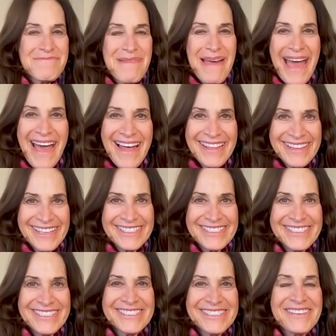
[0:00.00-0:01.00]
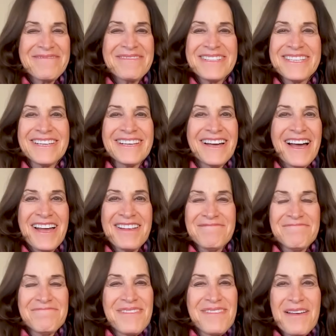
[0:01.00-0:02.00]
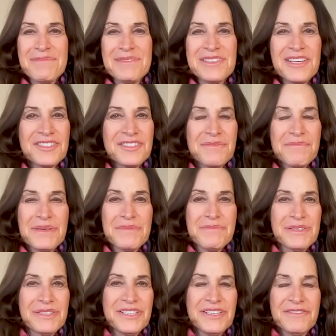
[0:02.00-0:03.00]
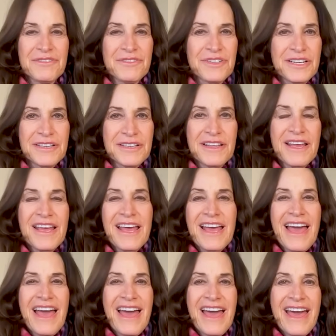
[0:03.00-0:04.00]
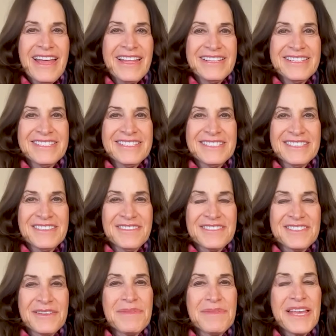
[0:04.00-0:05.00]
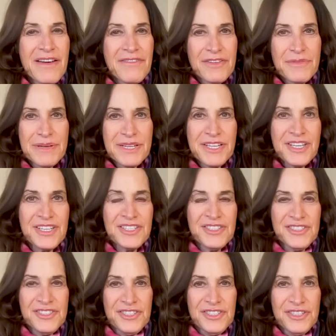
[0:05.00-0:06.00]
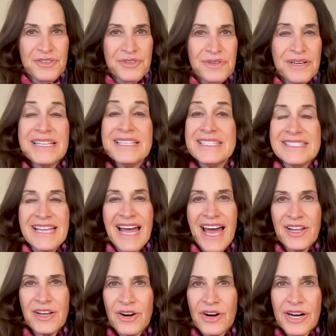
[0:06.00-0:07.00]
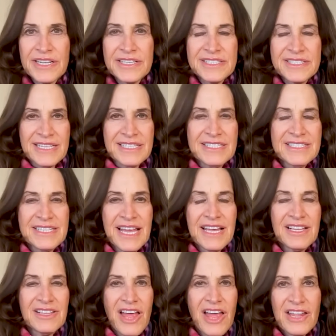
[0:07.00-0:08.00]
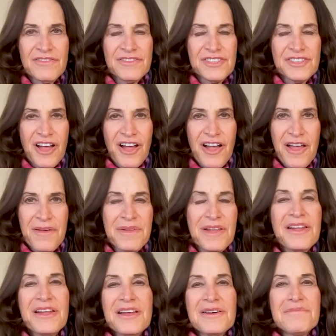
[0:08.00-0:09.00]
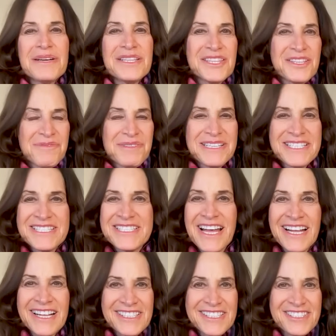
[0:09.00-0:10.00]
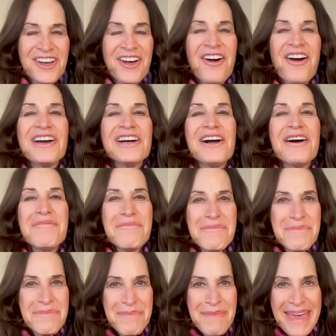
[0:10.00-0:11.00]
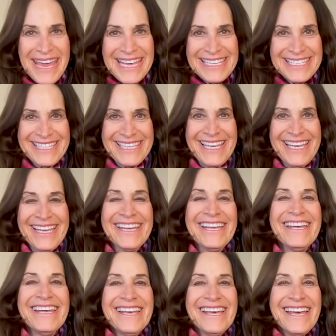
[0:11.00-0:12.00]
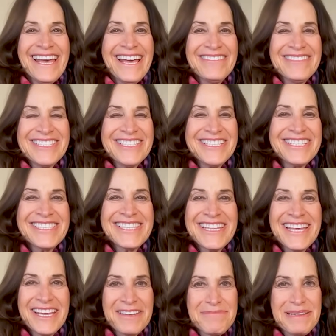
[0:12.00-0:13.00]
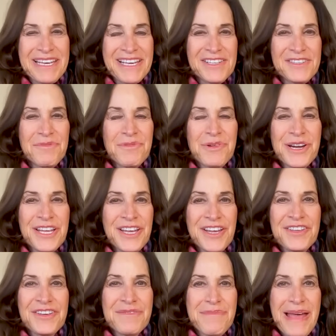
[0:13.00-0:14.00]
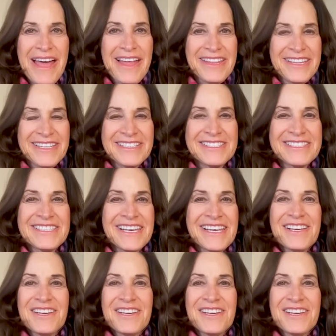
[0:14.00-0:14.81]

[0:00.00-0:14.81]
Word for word: balance is something I, I'm such a big believer in. And, you know, it's something everybody can do. It's not hard, it doesn't take a lot of time, but the results are amazing. I mean, just think because working on your balance,